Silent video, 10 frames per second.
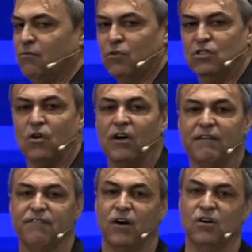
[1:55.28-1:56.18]
we'll start
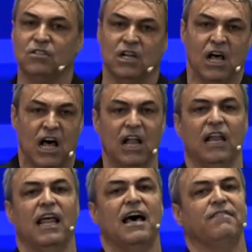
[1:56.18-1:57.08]
at verse
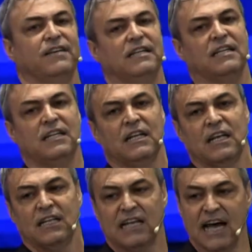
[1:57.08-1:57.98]
11.
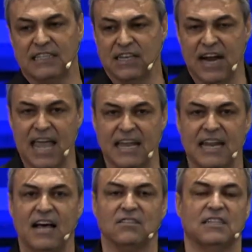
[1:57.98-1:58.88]
You got your
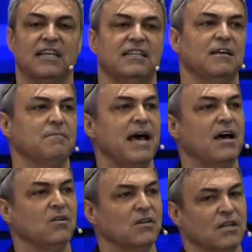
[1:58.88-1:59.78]
handouts, get them
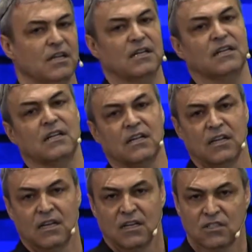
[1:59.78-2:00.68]
out.
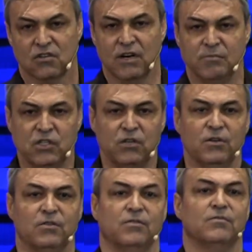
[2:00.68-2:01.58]
Scripture,
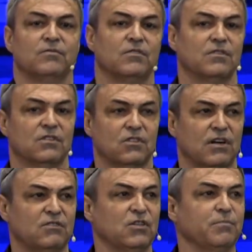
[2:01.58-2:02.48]
scripture,